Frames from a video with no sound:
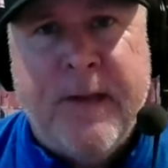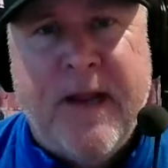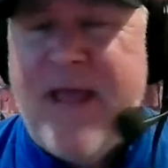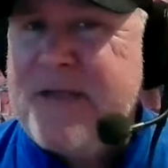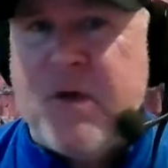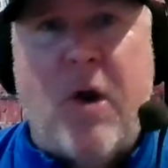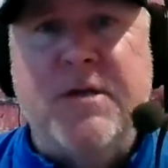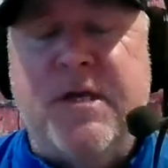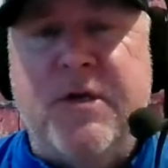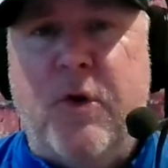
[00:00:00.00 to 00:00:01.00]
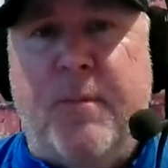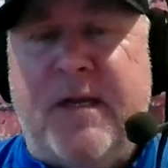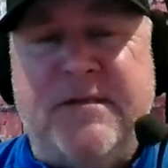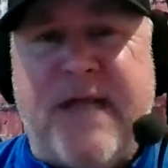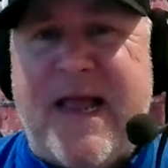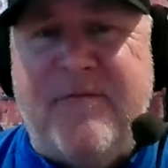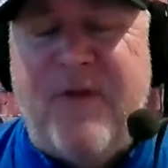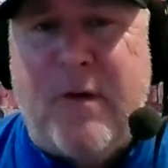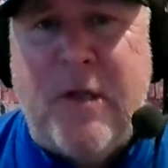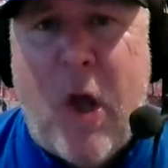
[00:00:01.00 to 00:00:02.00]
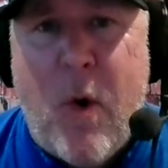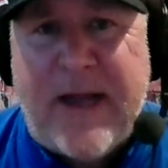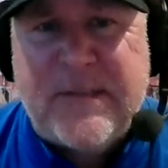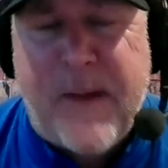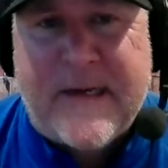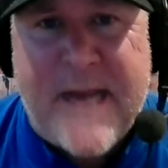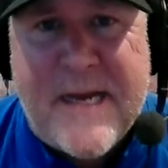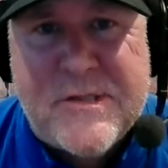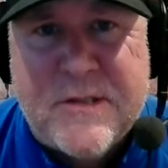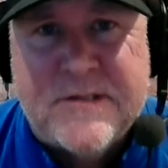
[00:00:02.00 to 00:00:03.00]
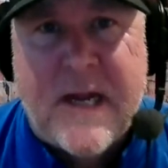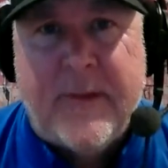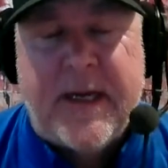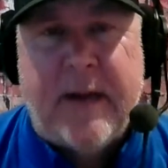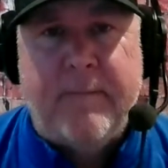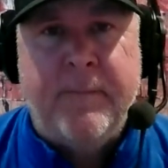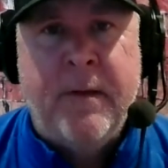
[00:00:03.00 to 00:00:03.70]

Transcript: And that's hard to do because I had very low expectations coming in.